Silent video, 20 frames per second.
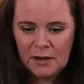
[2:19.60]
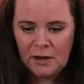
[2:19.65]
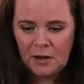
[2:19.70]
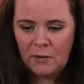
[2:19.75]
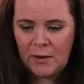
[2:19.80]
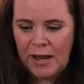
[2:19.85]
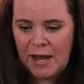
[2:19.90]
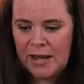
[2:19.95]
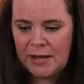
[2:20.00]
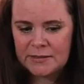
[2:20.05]

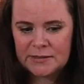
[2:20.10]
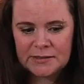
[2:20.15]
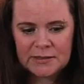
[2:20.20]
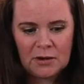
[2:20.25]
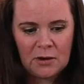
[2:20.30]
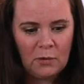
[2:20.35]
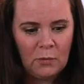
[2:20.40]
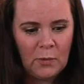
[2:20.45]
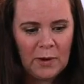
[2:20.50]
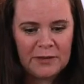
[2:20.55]
Okay,
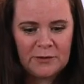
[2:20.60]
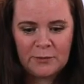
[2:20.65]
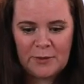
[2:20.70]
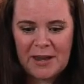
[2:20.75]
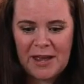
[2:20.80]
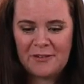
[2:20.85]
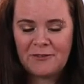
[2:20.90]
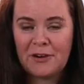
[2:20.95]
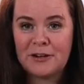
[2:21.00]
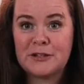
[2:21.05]
so once we
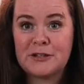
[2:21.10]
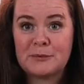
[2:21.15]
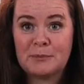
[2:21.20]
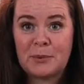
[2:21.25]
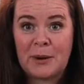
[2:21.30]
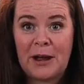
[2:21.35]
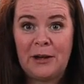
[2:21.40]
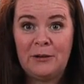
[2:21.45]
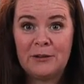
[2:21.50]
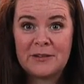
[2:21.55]
have our
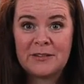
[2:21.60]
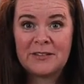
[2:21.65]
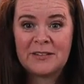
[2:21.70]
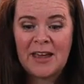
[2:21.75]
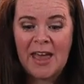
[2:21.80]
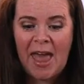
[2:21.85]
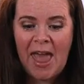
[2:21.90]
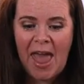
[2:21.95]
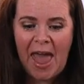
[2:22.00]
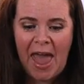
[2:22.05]
sprouts
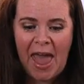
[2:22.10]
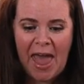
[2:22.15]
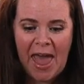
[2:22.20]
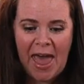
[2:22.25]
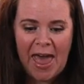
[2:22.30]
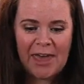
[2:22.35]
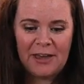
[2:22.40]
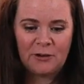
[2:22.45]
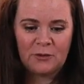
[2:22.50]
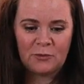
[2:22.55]

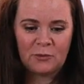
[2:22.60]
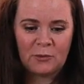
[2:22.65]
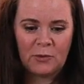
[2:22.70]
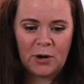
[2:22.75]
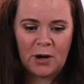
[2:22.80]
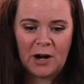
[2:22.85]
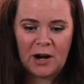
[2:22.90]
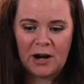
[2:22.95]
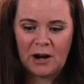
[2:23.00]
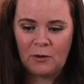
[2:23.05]
and
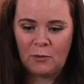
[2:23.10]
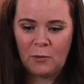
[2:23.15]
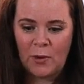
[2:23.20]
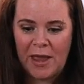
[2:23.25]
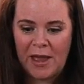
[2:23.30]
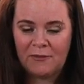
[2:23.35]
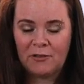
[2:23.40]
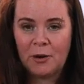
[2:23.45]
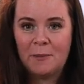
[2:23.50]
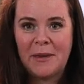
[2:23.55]
we
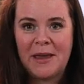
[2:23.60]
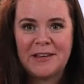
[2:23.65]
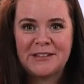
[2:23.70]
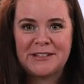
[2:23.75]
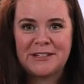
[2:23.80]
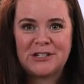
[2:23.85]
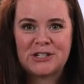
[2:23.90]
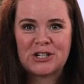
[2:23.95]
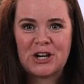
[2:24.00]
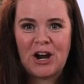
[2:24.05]
have our
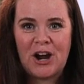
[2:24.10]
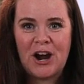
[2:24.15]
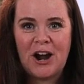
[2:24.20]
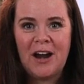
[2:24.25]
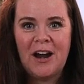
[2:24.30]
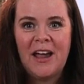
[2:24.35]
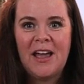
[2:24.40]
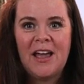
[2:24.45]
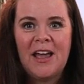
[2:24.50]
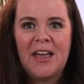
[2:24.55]
mason
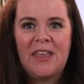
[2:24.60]
jar,